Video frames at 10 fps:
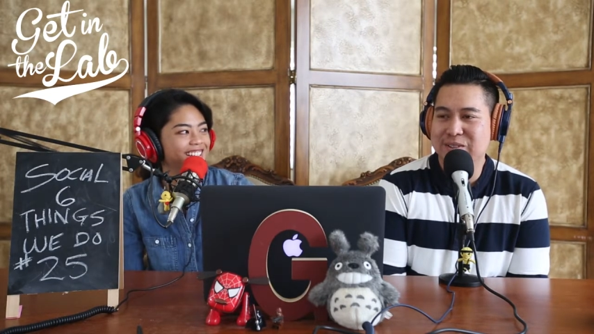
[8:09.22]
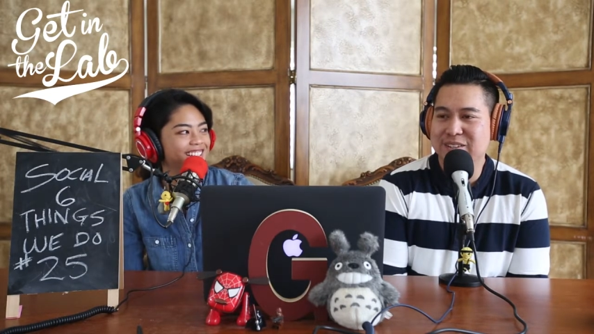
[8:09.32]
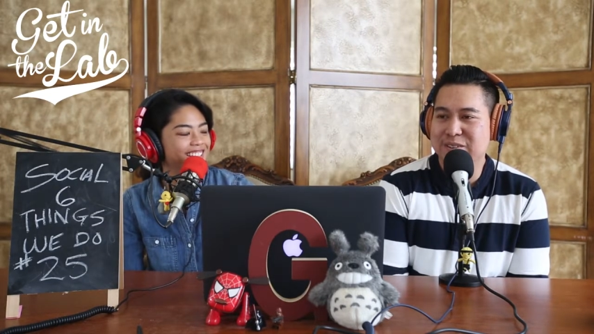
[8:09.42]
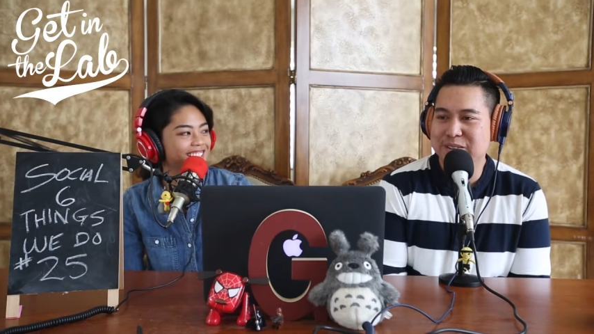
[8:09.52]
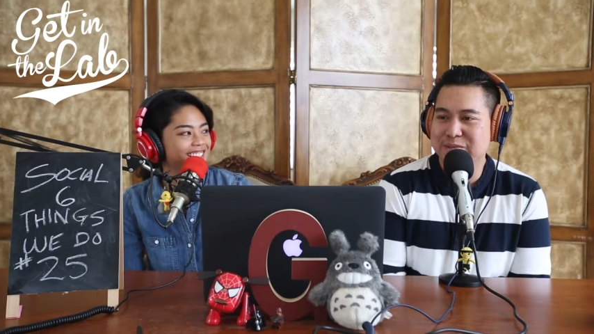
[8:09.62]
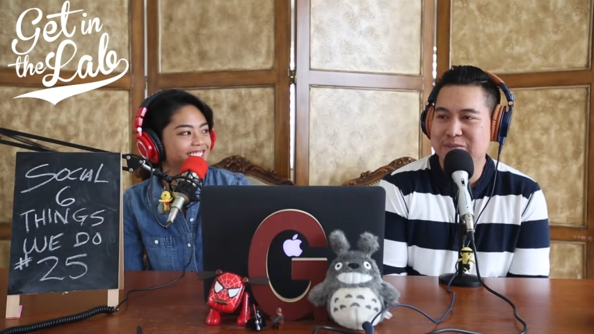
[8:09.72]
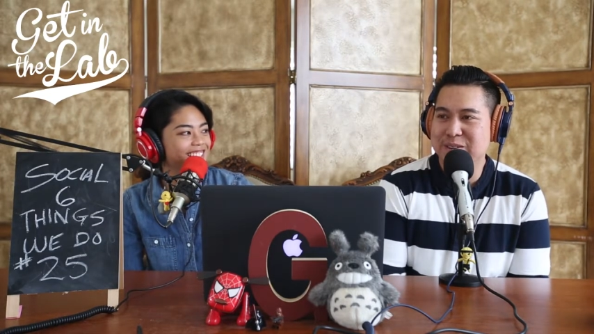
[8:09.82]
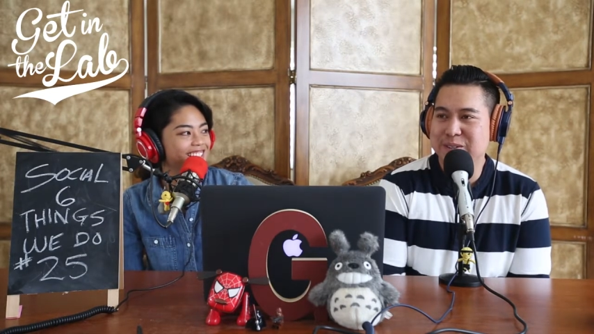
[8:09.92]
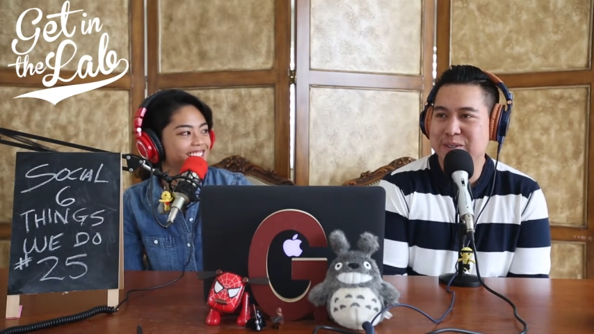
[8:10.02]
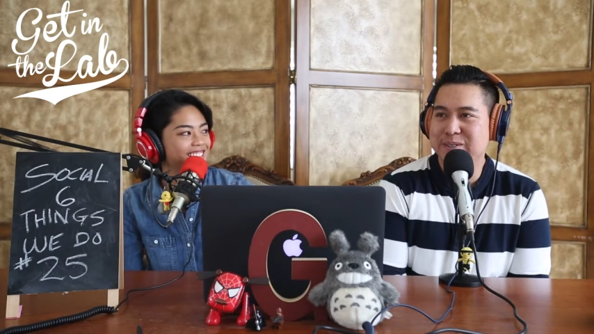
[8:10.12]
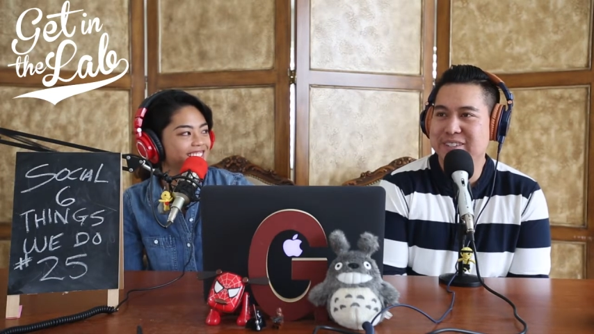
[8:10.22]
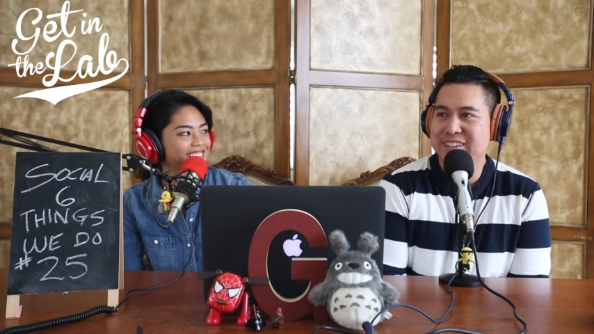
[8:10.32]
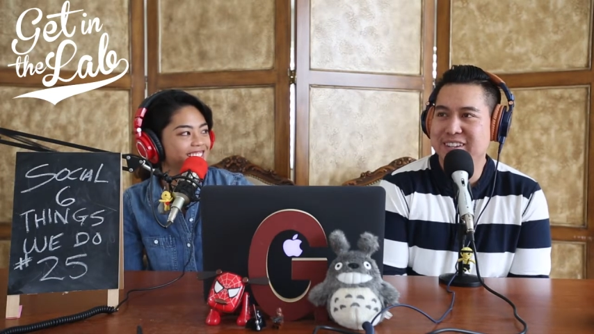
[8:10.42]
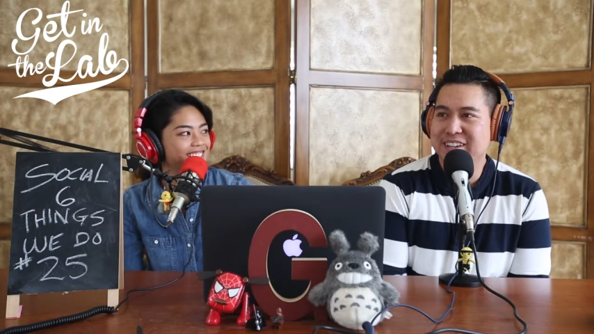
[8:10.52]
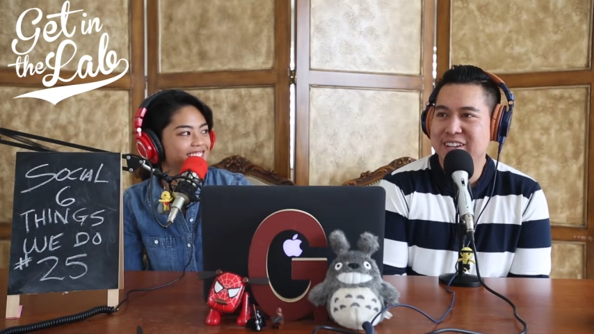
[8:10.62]
Speaker 1: then I was a little
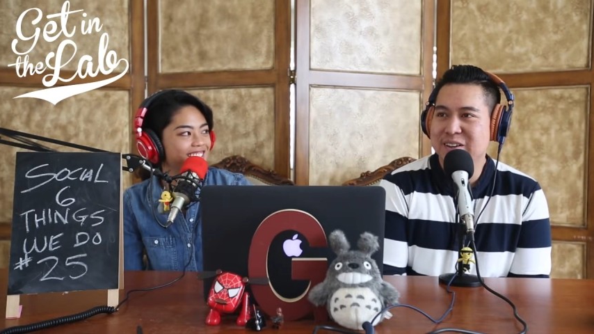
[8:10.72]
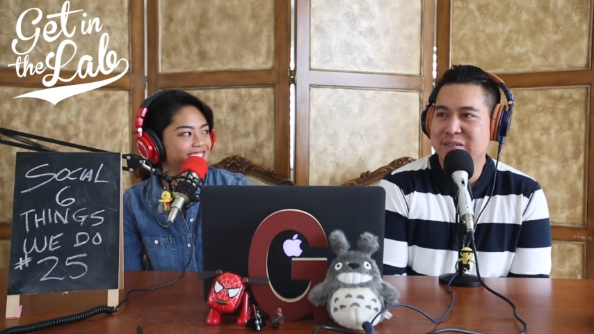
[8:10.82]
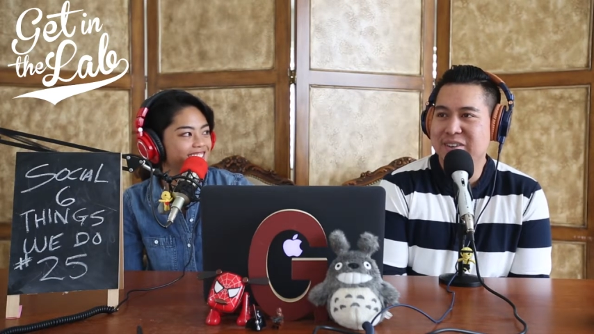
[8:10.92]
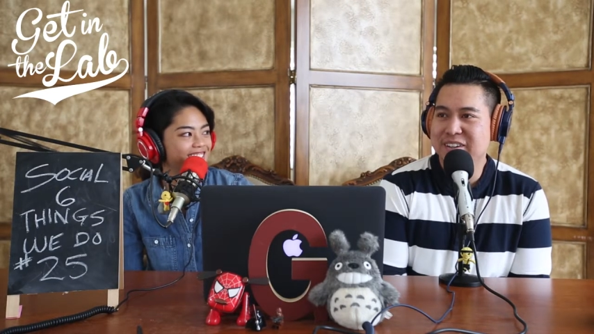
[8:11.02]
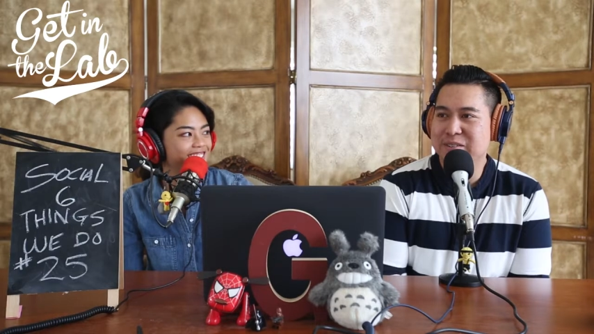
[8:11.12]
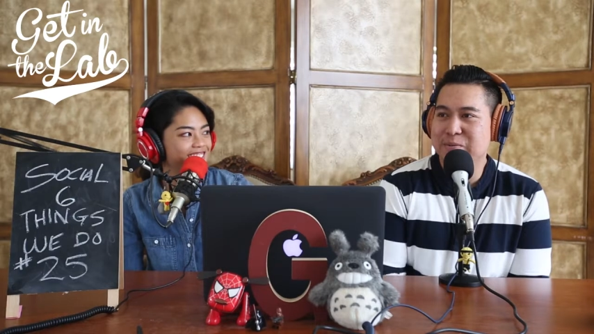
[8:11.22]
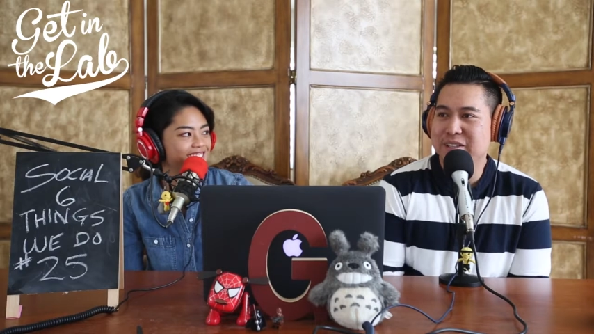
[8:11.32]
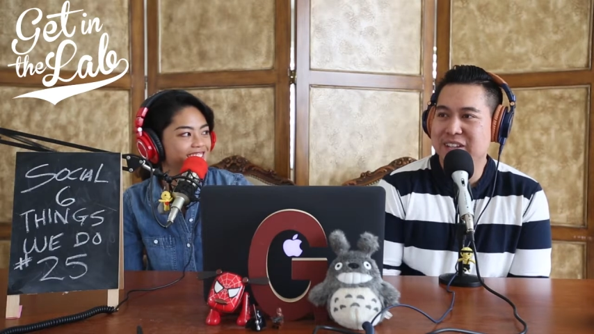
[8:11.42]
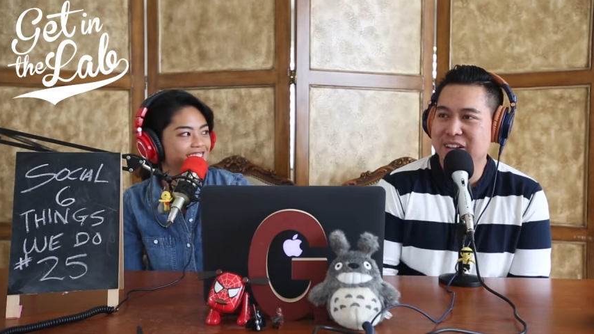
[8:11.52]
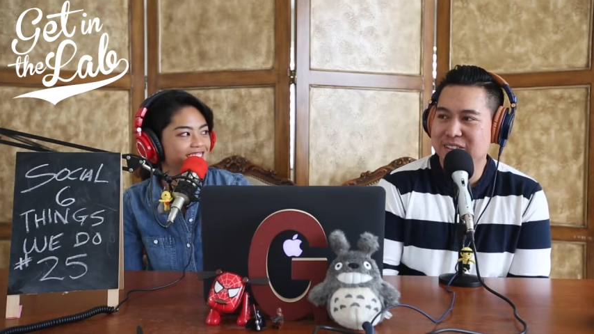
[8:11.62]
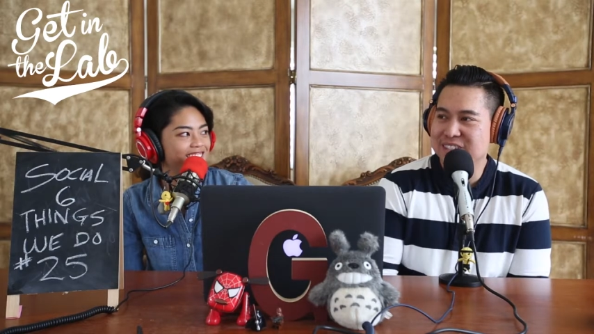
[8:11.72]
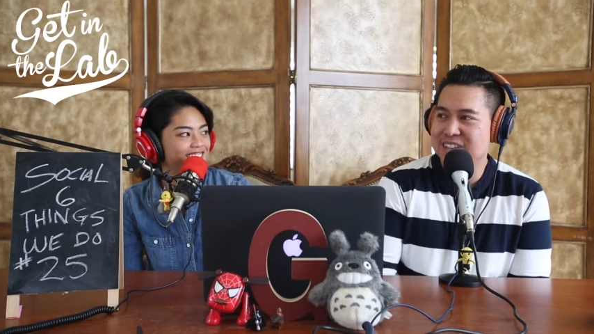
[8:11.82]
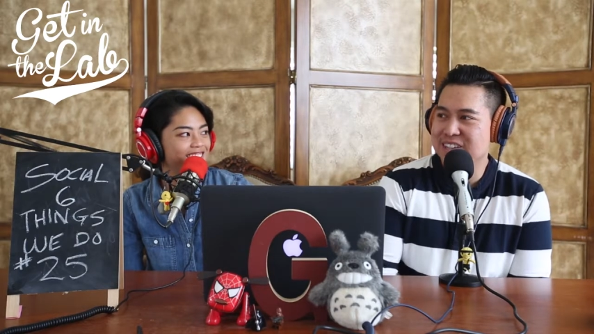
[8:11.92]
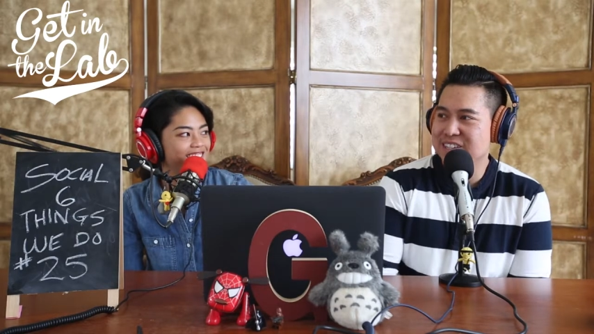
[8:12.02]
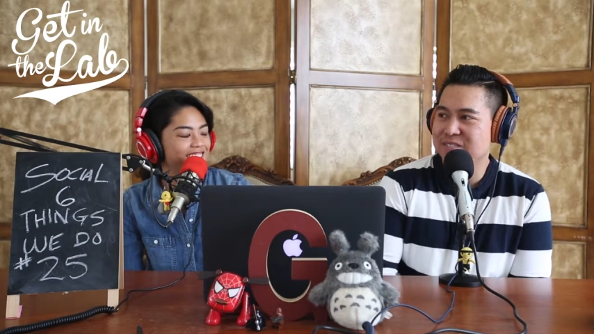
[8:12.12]
confused while you went the
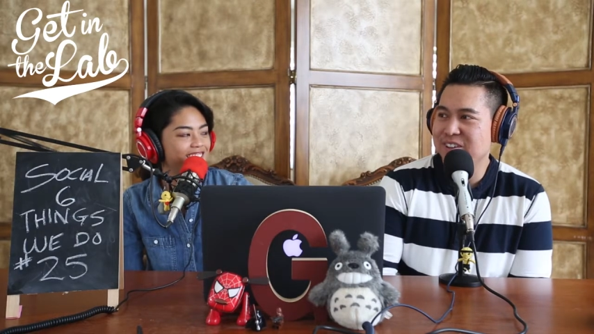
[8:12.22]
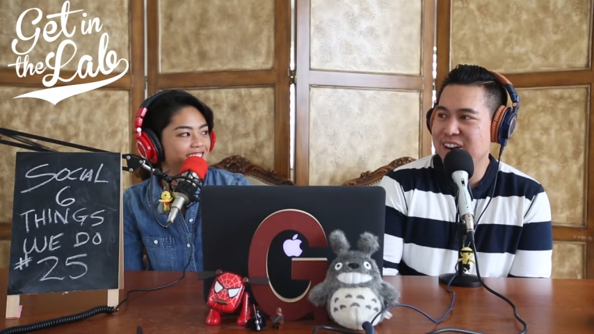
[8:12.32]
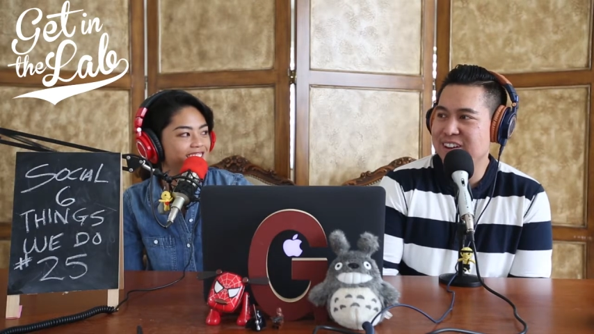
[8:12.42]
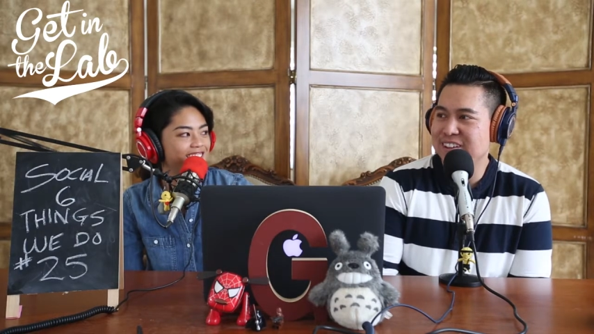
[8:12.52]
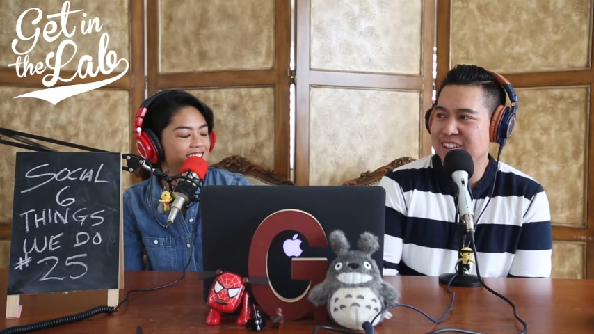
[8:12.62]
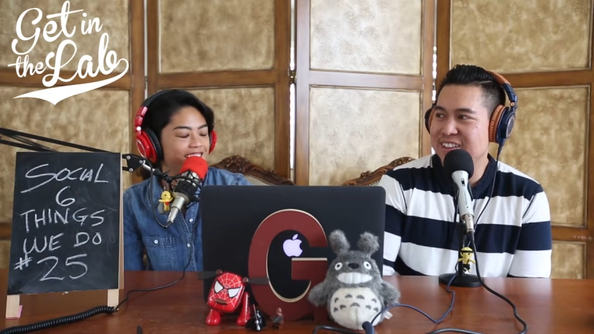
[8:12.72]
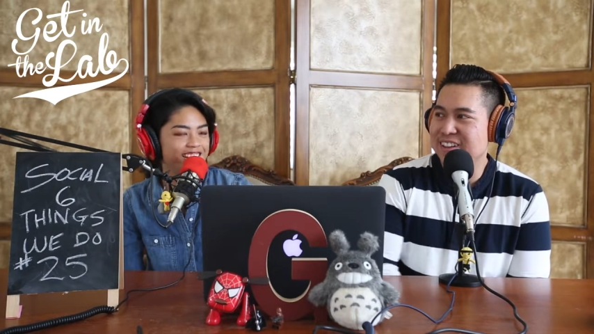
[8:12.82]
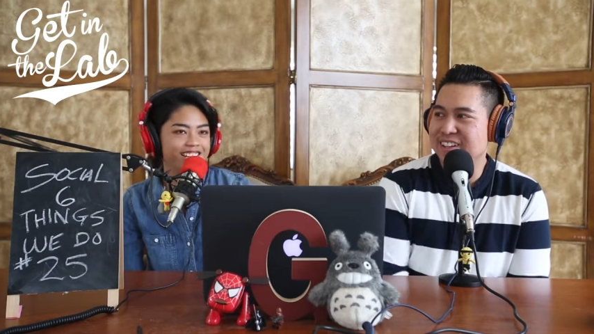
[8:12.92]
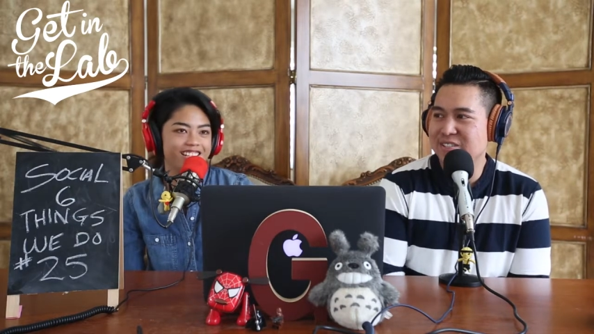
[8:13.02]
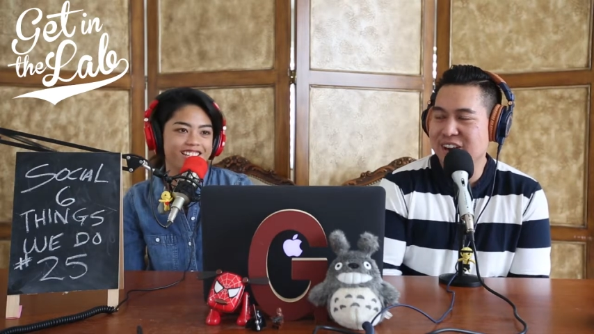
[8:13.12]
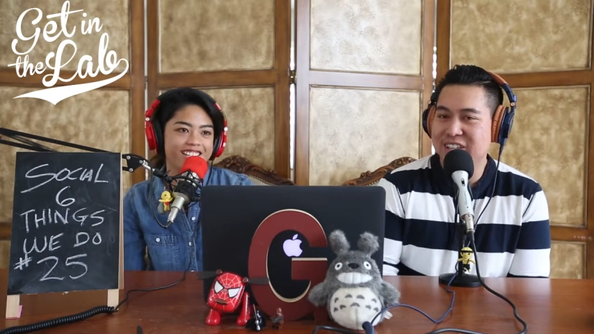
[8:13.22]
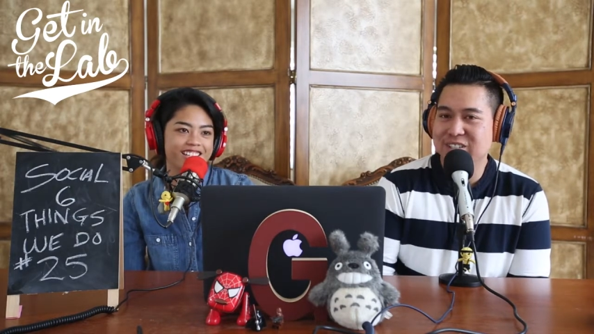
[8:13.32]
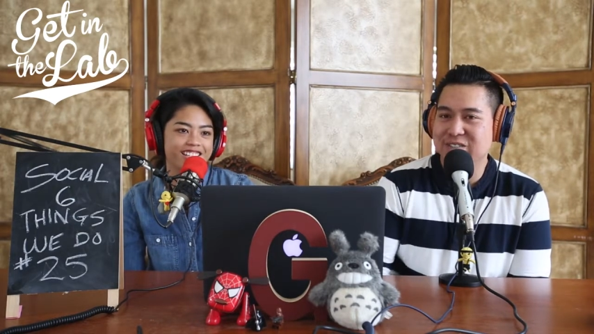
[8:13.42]
health science route and yeah. then